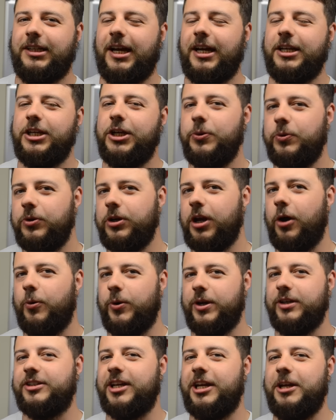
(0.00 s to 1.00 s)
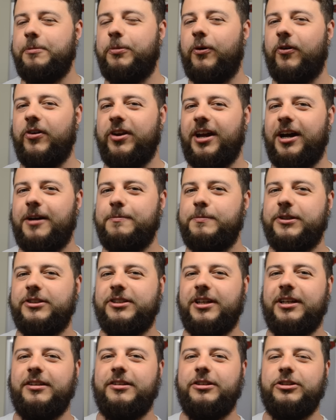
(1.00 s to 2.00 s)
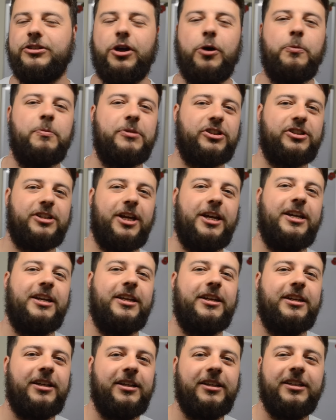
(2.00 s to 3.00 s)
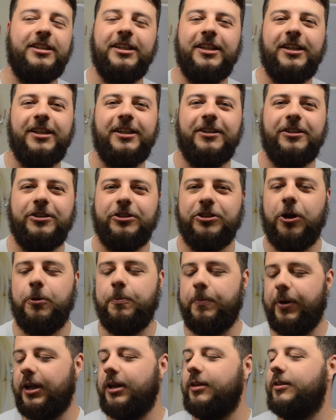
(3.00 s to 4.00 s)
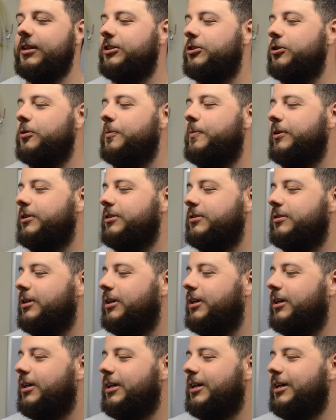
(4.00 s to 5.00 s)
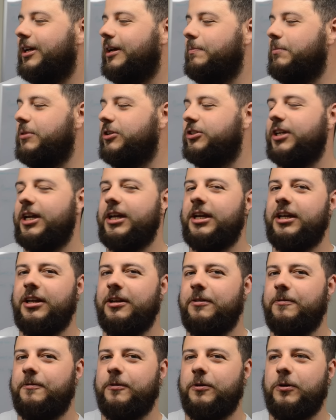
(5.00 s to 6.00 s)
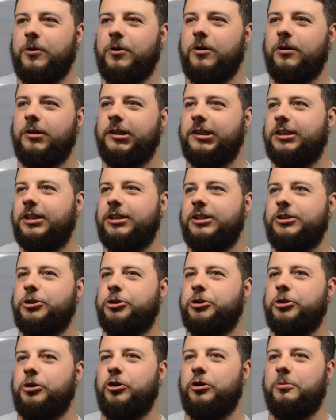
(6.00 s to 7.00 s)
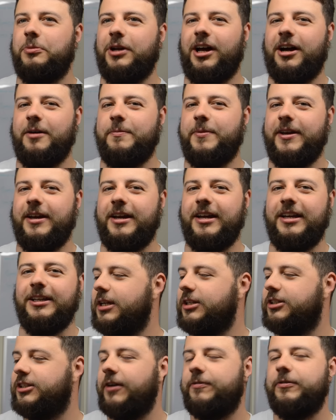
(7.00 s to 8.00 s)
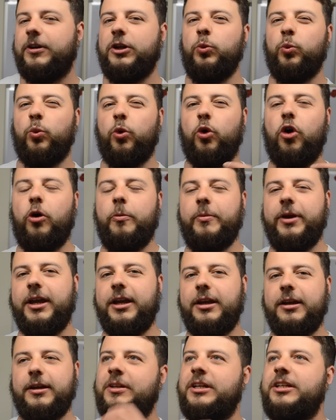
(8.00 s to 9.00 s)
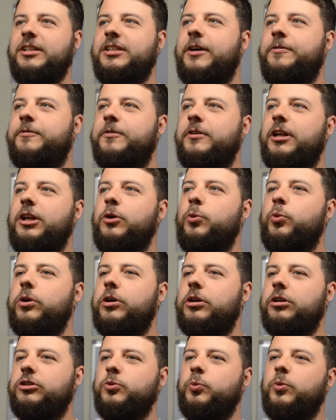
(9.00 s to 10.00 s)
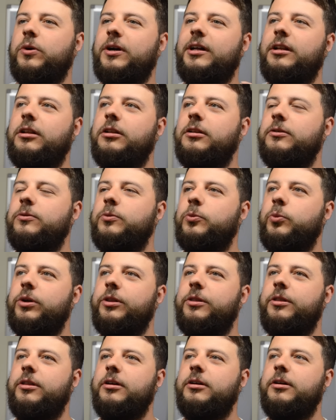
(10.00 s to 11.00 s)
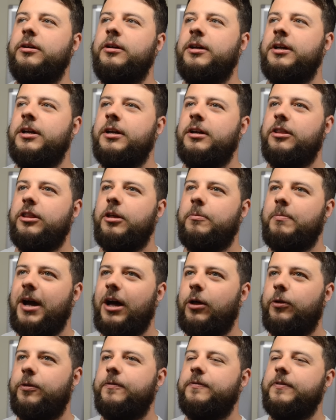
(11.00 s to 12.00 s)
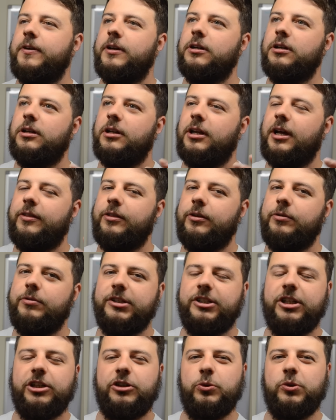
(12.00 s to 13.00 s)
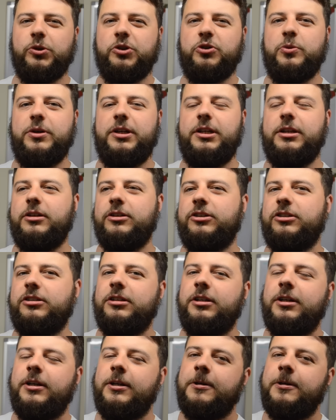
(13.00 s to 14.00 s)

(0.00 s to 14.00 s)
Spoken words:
and you know it's 8.9%. There's no mistaking it. There's no picking this up and mistaking it for just a normal IPA. It's definitely warming. It definitely works well with the mouthfeel and the residual sweetness